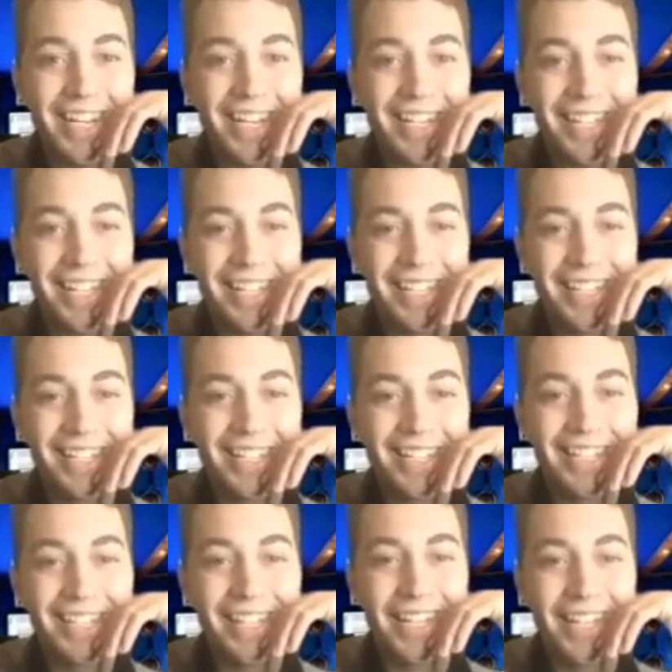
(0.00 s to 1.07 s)

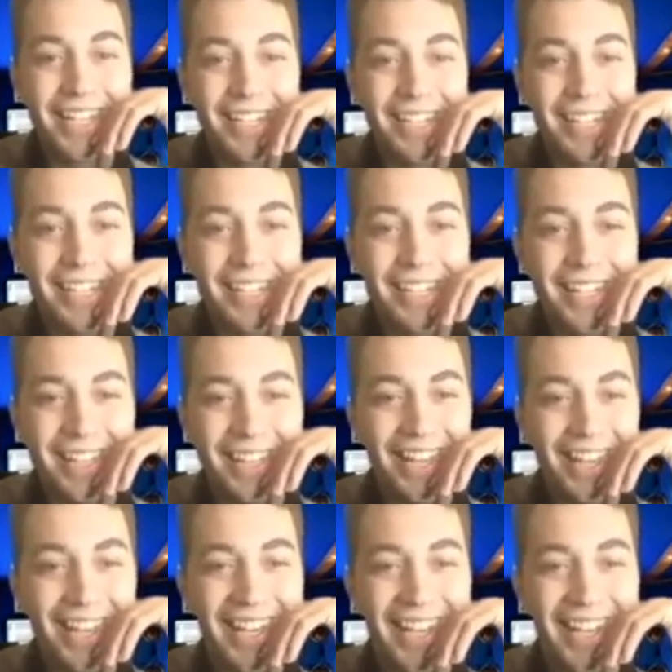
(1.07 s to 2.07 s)
This person isn't speaking.